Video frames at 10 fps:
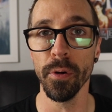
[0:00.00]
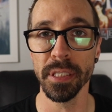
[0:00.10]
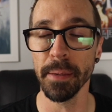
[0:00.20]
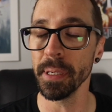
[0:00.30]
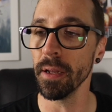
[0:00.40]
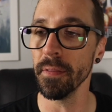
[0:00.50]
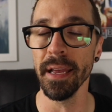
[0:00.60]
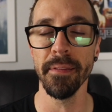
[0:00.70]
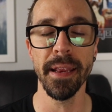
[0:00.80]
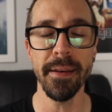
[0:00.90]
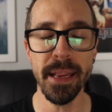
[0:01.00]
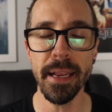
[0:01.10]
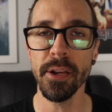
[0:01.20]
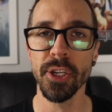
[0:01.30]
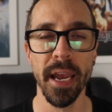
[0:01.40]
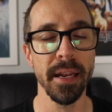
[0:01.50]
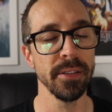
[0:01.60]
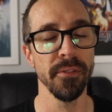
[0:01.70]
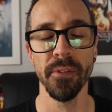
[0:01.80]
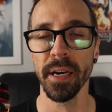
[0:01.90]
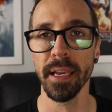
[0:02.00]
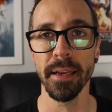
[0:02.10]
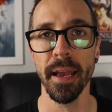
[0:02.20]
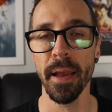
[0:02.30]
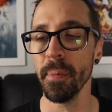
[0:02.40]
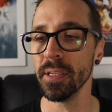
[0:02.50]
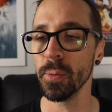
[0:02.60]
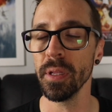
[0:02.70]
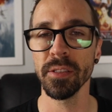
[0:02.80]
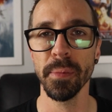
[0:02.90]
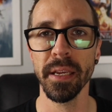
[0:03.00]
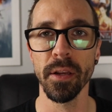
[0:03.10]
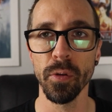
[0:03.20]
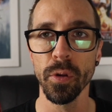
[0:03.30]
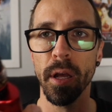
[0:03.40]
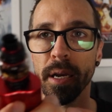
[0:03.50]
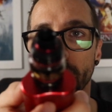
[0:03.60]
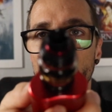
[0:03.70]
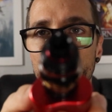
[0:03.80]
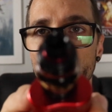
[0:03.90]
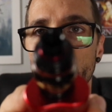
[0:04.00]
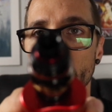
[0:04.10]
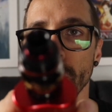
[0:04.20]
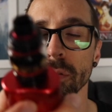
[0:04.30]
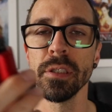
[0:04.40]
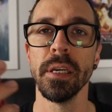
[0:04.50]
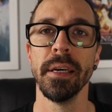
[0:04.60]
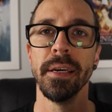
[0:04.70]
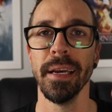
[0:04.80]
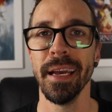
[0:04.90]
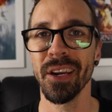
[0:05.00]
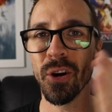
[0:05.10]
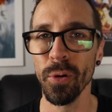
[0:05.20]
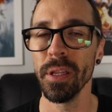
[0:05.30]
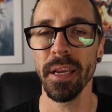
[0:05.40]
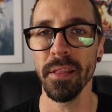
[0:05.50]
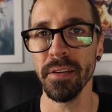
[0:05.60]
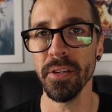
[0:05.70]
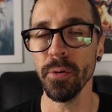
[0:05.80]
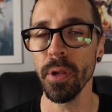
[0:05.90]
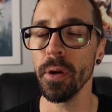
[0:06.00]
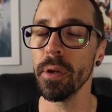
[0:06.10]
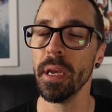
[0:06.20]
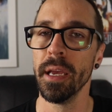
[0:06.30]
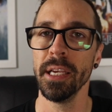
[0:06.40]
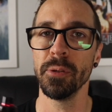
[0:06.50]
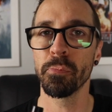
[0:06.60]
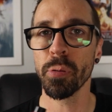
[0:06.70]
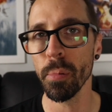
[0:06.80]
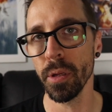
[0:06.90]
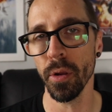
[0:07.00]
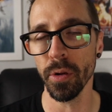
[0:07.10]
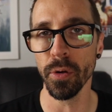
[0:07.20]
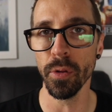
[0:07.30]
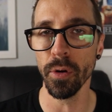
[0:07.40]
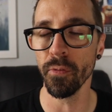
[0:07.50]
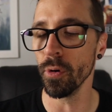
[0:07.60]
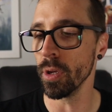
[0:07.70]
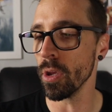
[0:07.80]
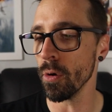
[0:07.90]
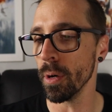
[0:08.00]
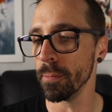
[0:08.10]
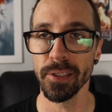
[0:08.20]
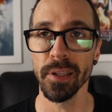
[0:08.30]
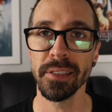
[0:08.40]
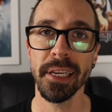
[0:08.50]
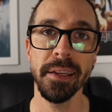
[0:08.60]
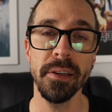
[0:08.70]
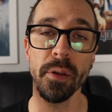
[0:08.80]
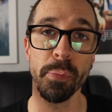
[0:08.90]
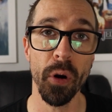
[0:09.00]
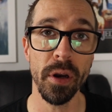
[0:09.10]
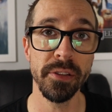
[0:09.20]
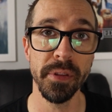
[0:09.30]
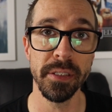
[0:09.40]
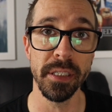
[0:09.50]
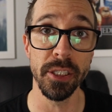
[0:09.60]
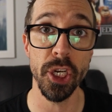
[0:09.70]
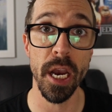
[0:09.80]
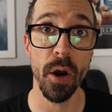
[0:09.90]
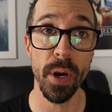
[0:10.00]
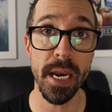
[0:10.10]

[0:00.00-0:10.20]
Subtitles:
or something like that. They need to change the fucking name, as well as making it look like a cock and balls. Calling it the dildo is probably not a good look for you, Uwell. So let's get into the price of this thing, shall